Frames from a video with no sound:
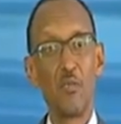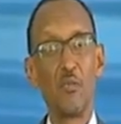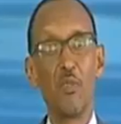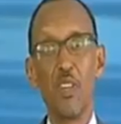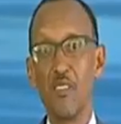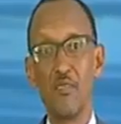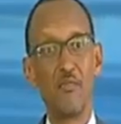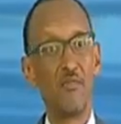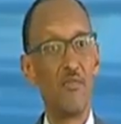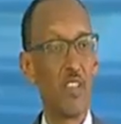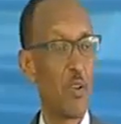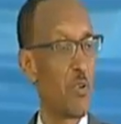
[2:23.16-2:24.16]
when
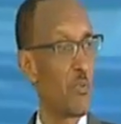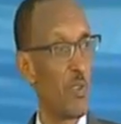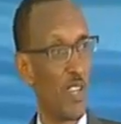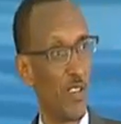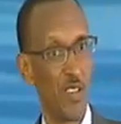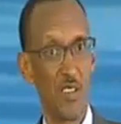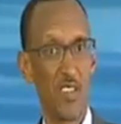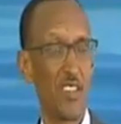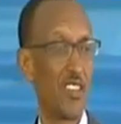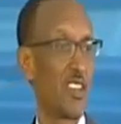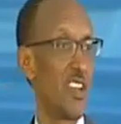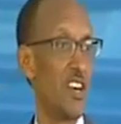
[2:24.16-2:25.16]
we
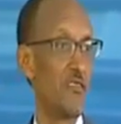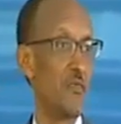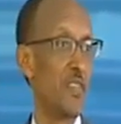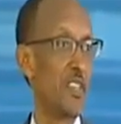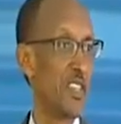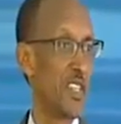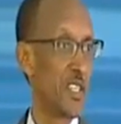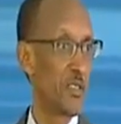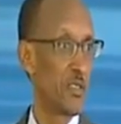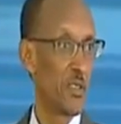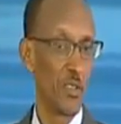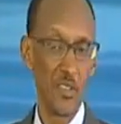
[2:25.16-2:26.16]
have been dealing
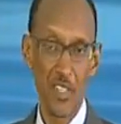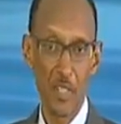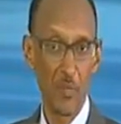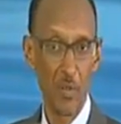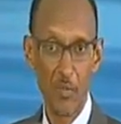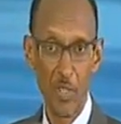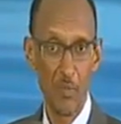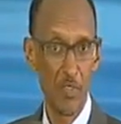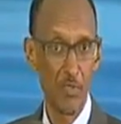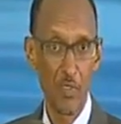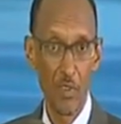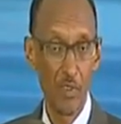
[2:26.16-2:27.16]
with all these problems
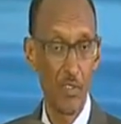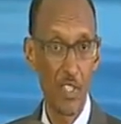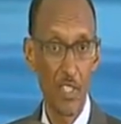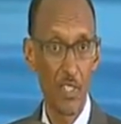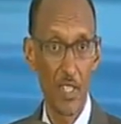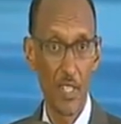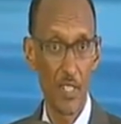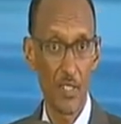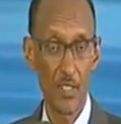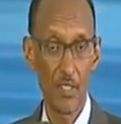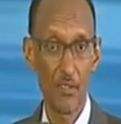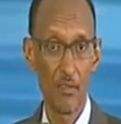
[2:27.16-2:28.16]
for all these
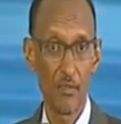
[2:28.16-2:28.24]
years,